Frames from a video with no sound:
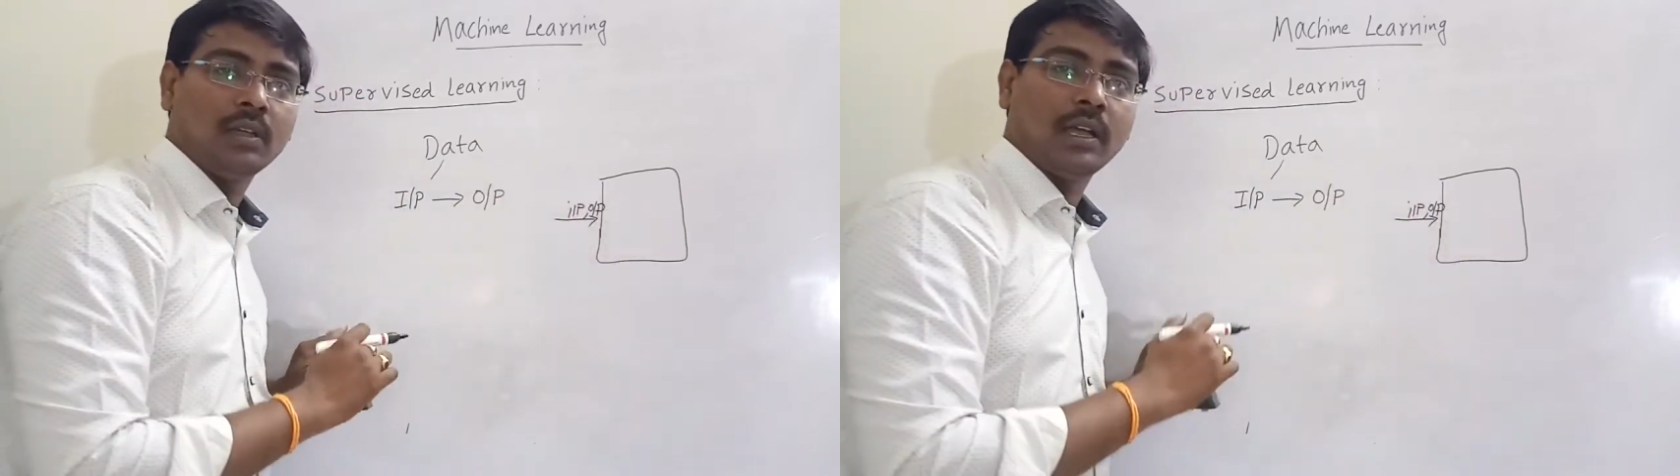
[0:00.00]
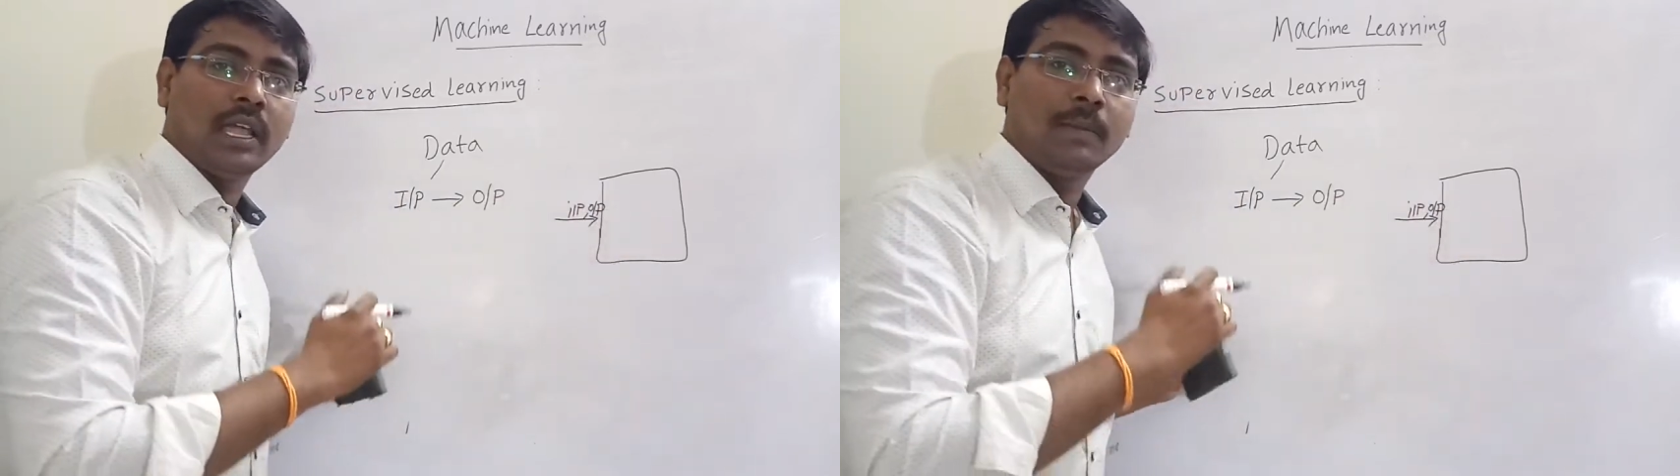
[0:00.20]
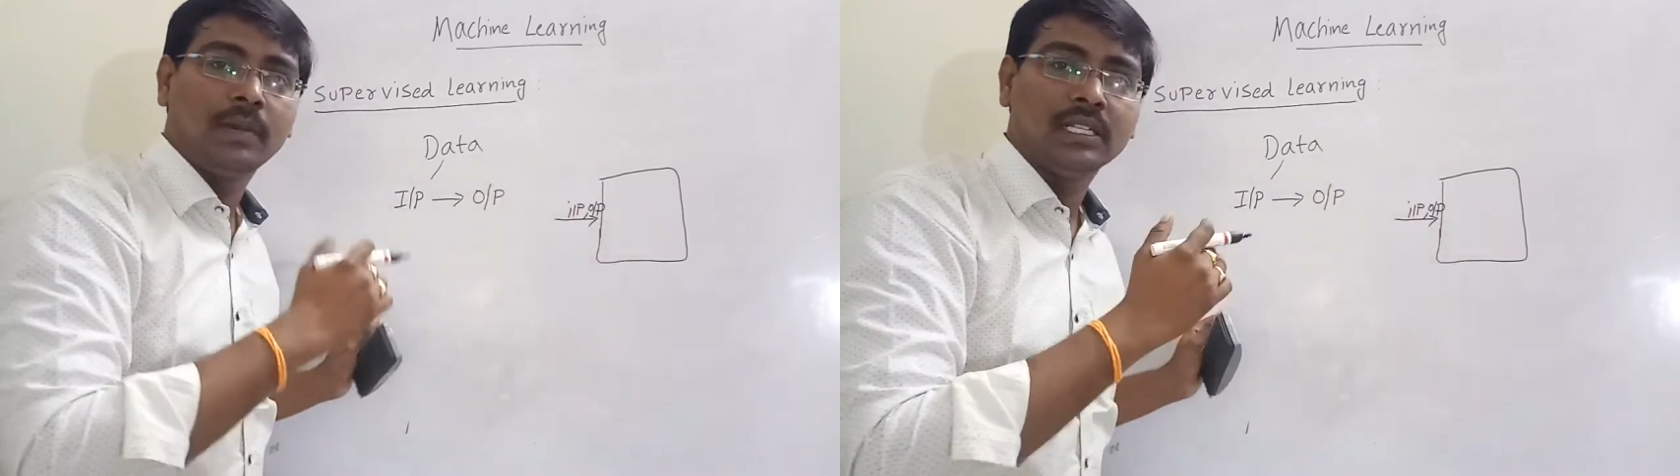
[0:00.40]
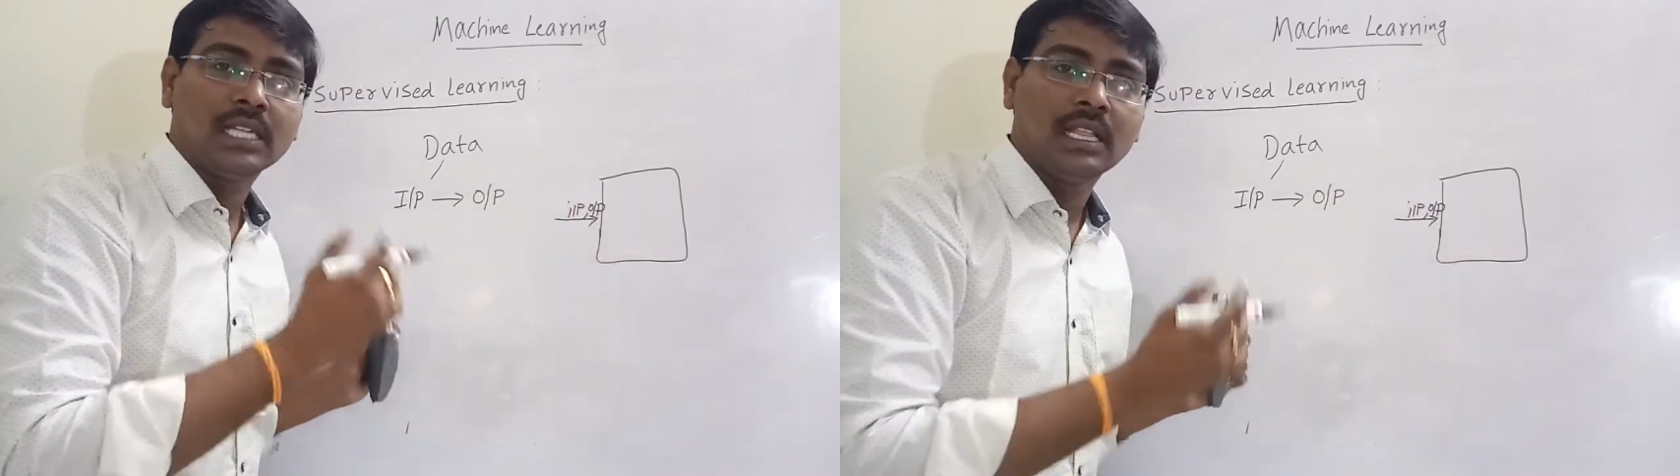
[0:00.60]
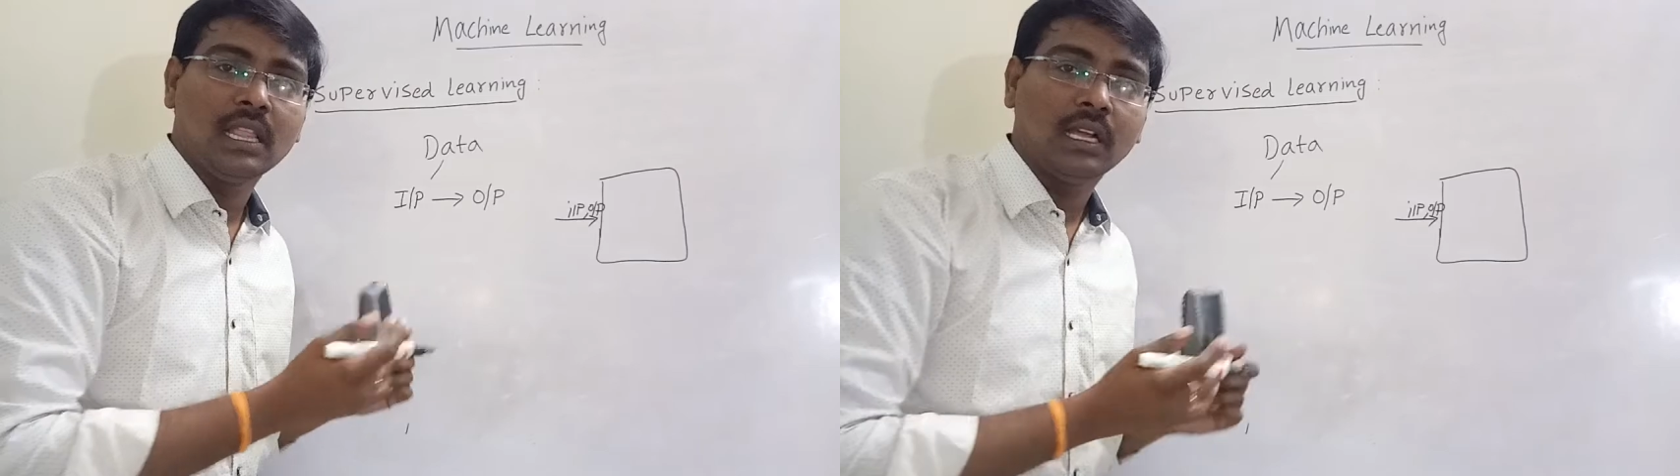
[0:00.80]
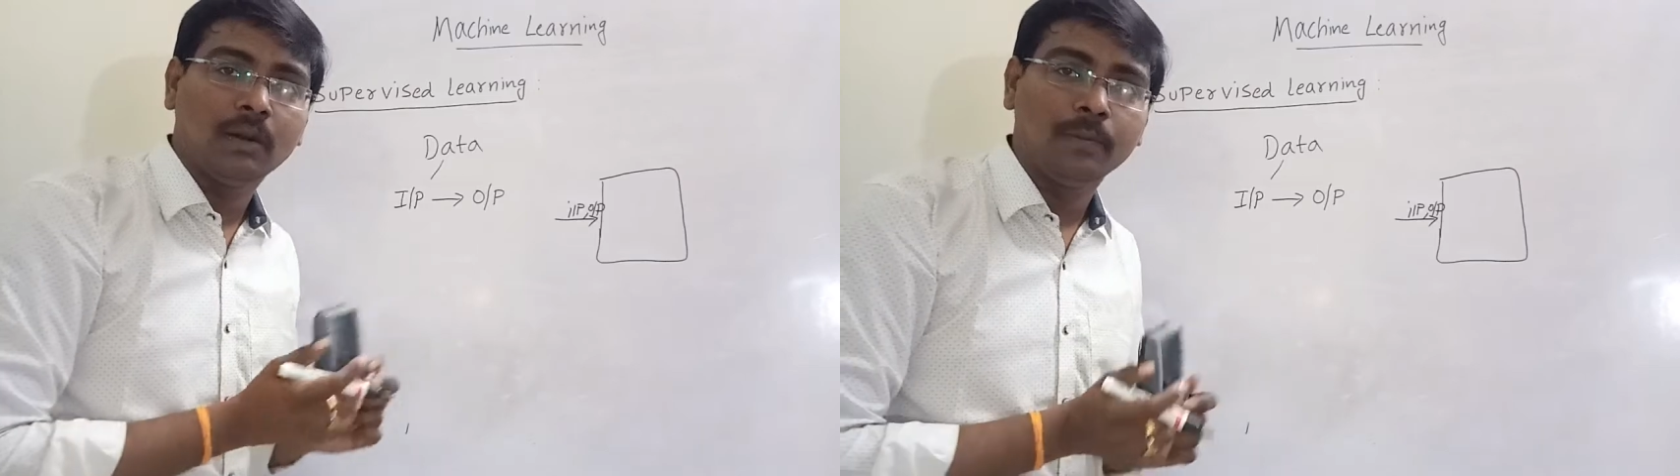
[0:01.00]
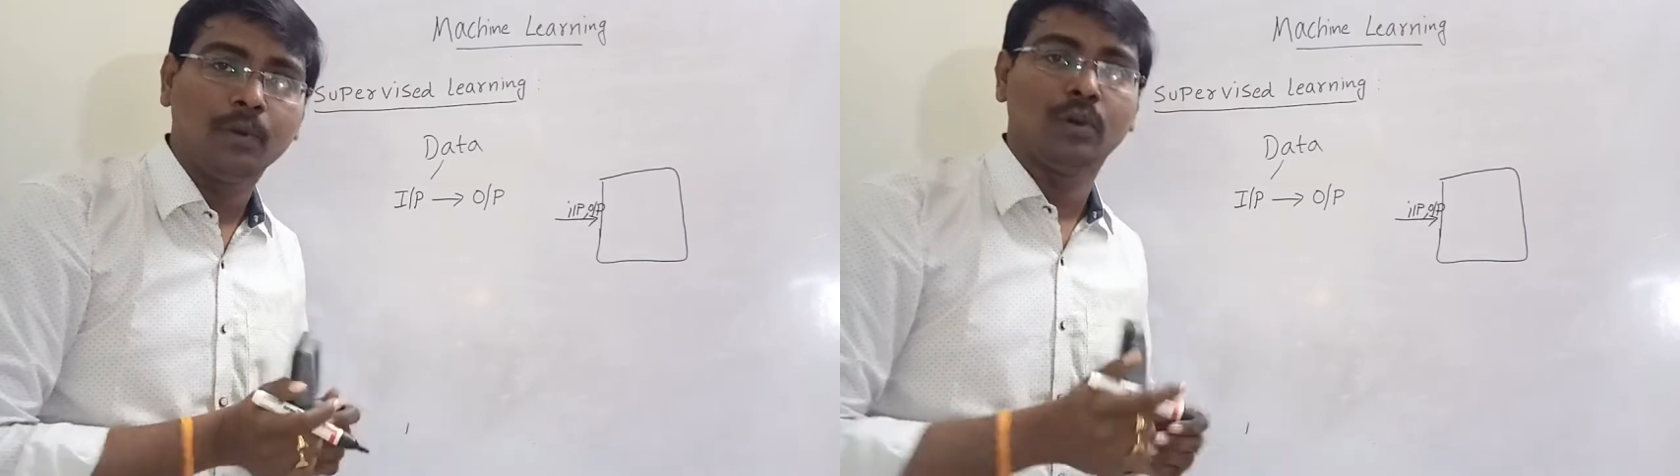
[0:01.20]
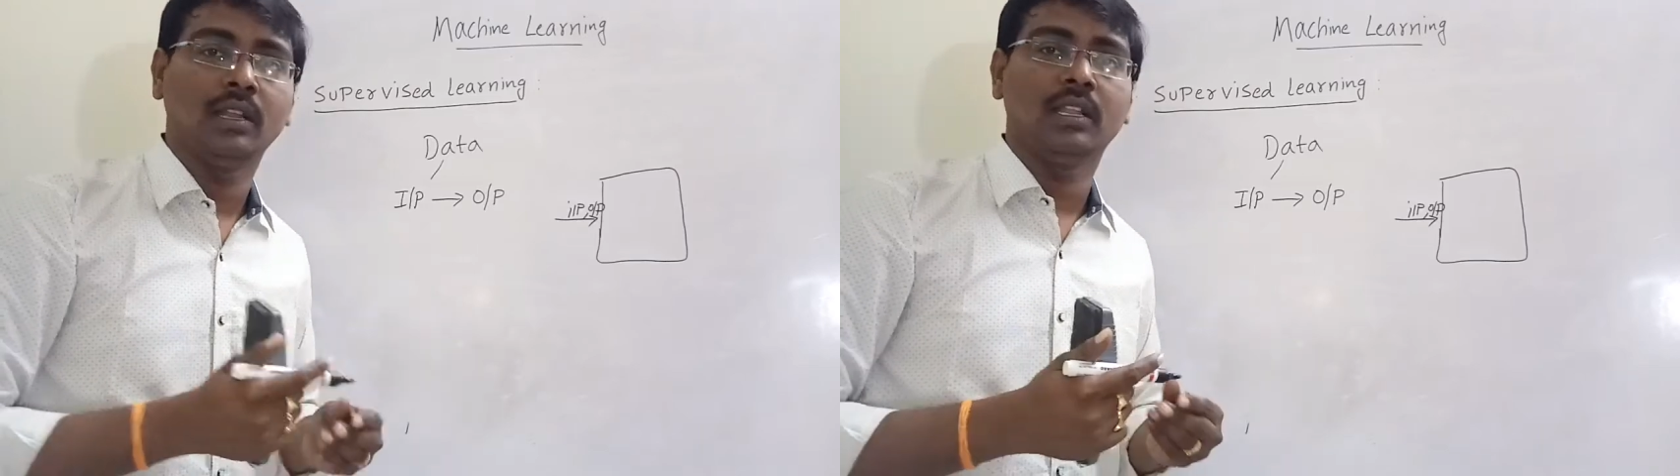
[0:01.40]
I am designing the
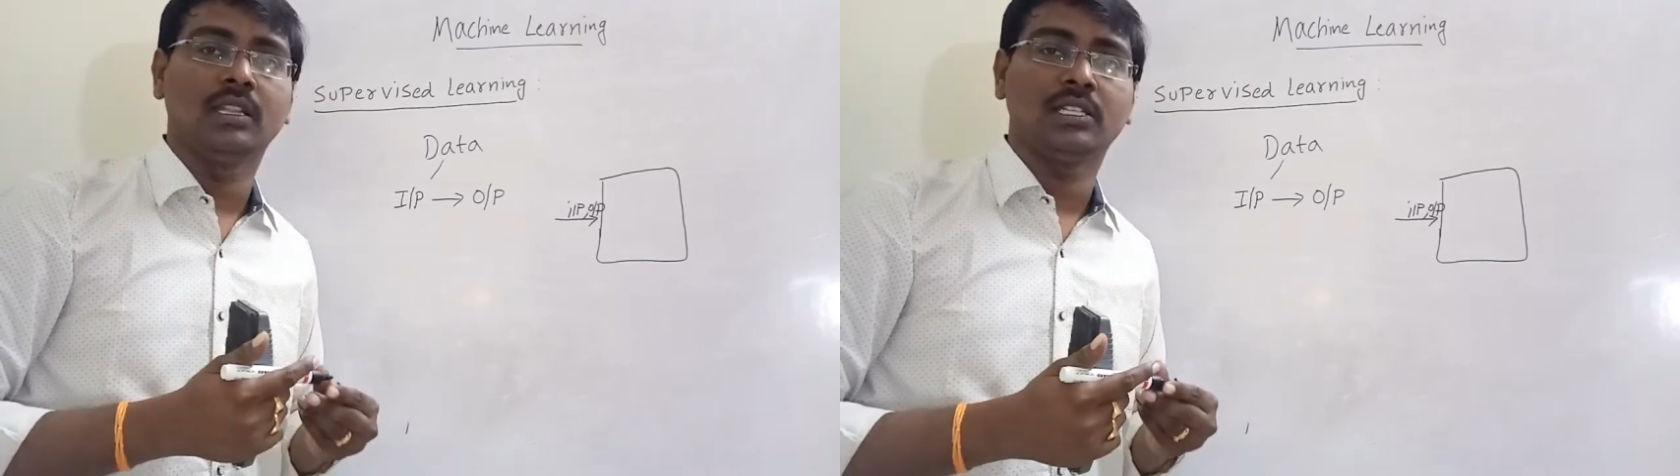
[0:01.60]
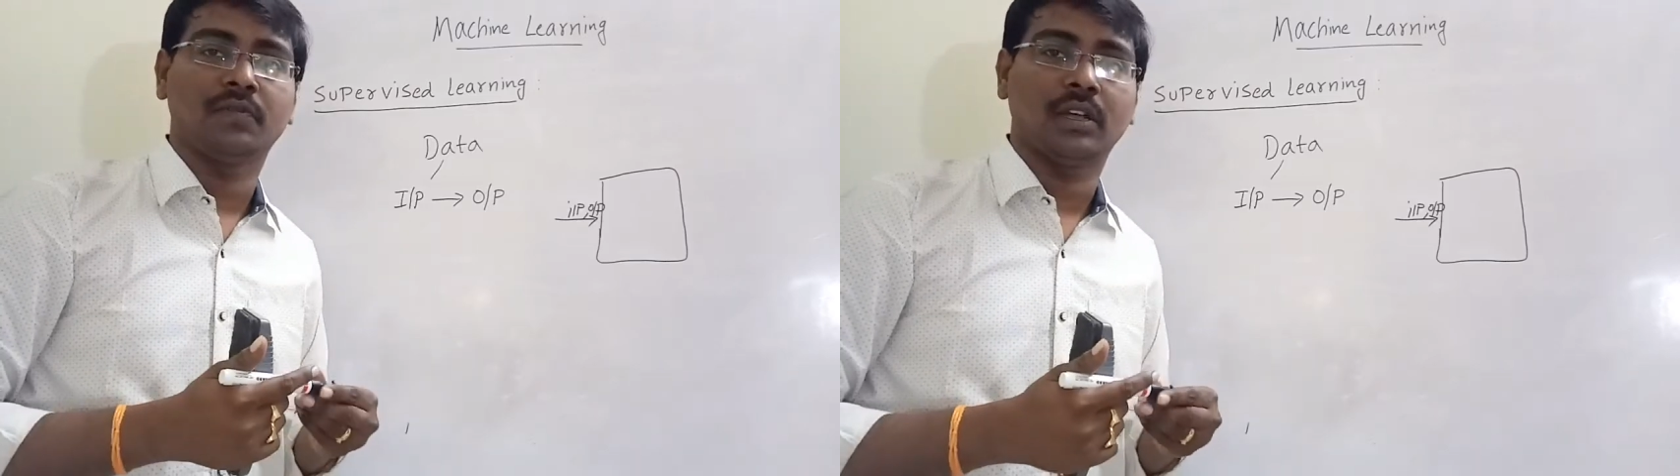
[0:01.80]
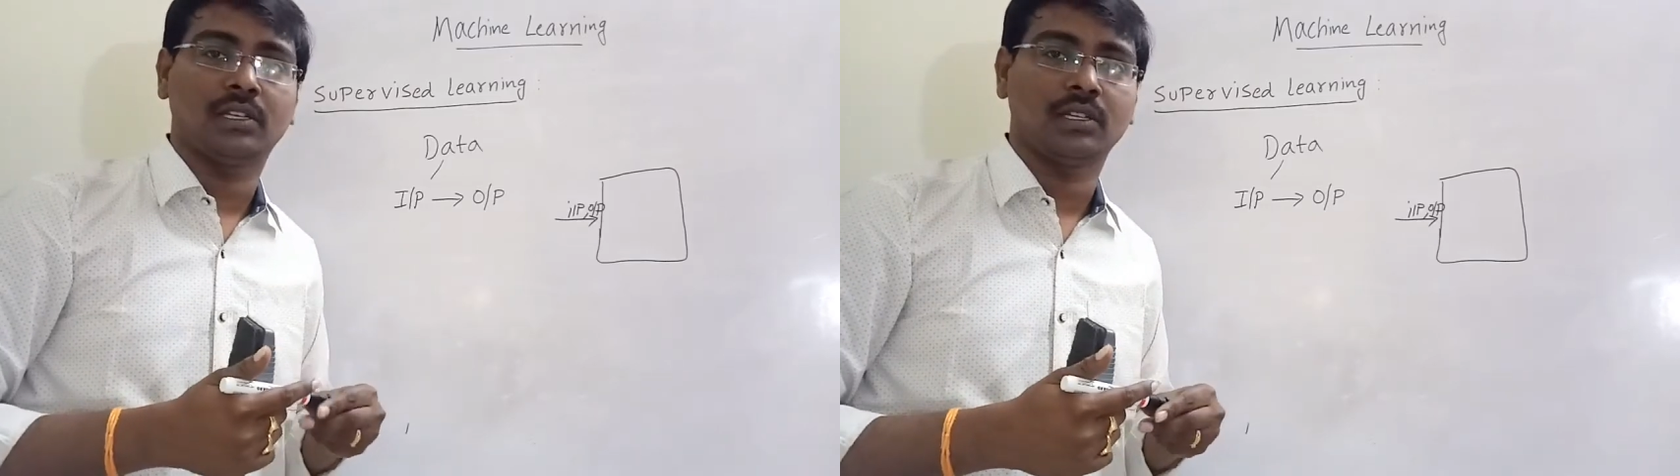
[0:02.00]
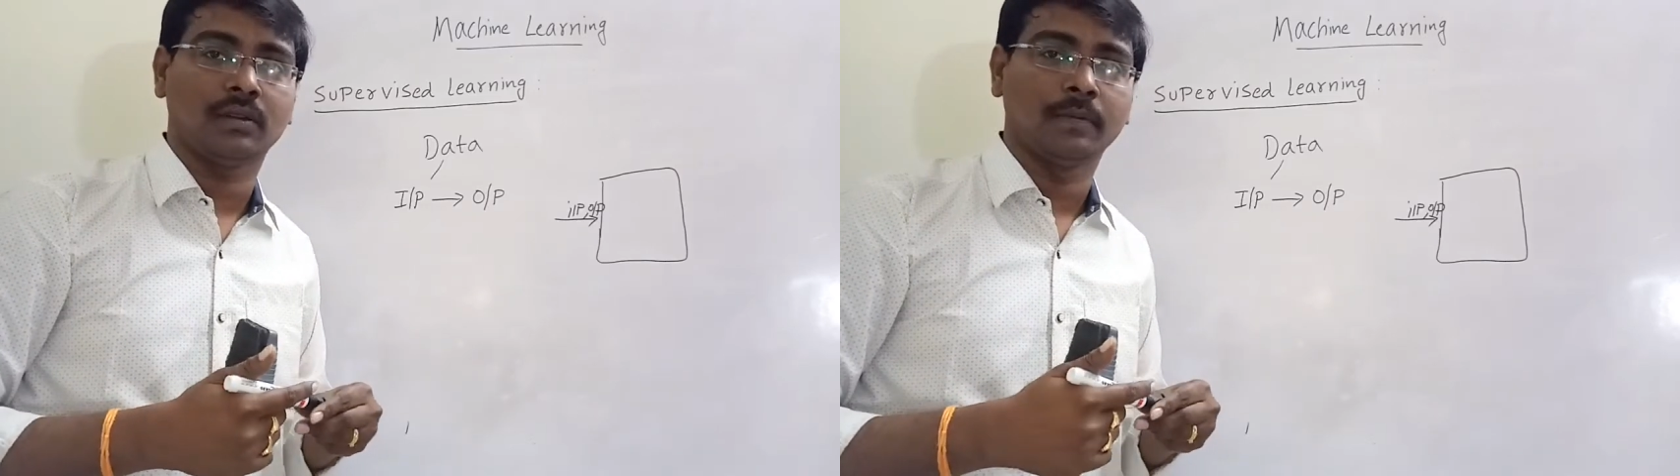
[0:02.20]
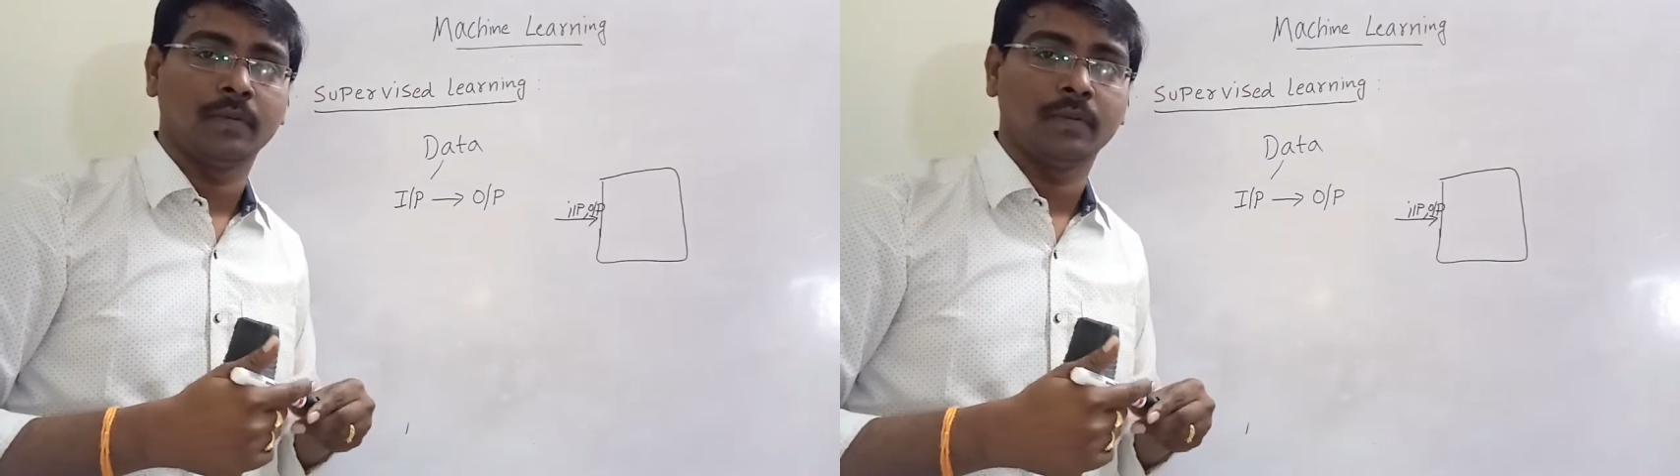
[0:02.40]
computer in this fashion.